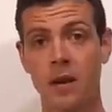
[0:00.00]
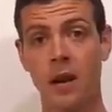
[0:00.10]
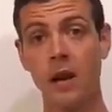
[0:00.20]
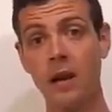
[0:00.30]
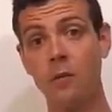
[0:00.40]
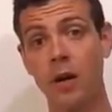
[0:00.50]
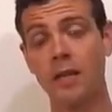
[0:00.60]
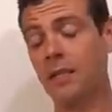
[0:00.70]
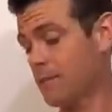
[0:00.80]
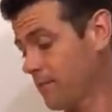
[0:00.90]
And
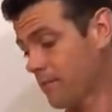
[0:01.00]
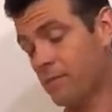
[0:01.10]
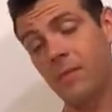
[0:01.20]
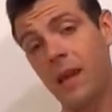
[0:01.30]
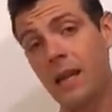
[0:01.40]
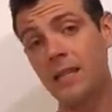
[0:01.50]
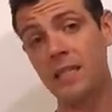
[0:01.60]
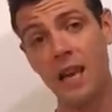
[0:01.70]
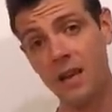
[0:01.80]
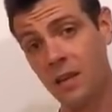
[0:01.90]
anyways, that's
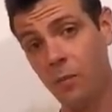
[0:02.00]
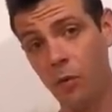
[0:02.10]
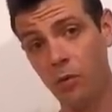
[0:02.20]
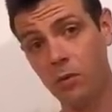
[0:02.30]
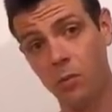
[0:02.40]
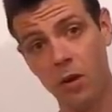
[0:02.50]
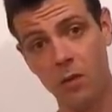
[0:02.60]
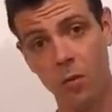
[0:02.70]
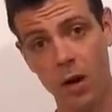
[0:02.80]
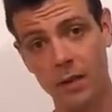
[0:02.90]
Sanding Poles
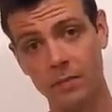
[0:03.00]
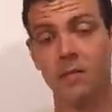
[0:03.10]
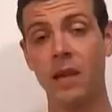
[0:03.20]
101.